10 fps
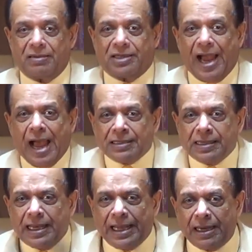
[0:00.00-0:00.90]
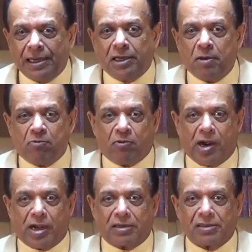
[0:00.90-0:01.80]
dazzlingly
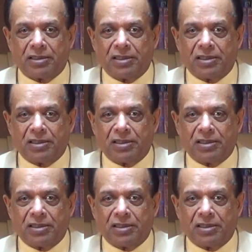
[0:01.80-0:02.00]
different.